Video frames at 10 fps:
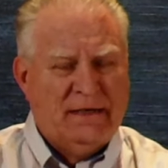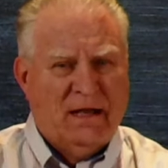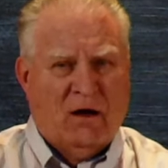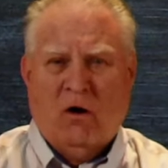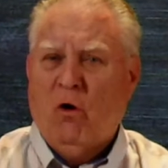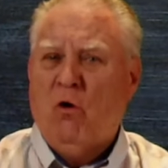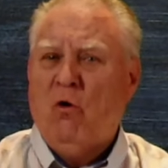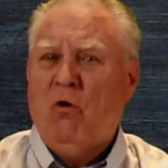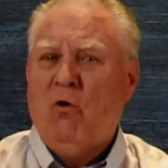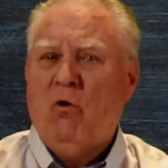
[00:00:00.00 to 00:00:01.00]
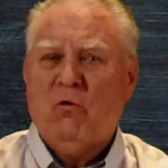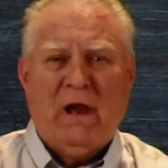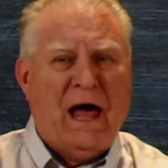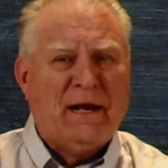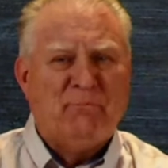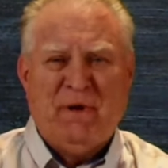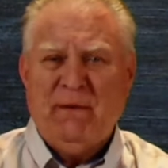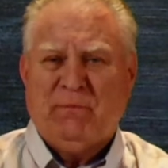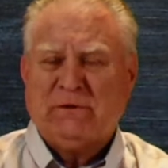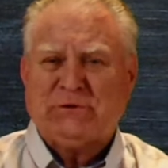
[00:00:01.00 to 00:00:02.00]
a whole lot of
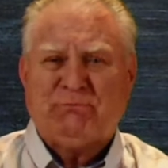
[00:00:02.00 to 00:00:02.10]
people's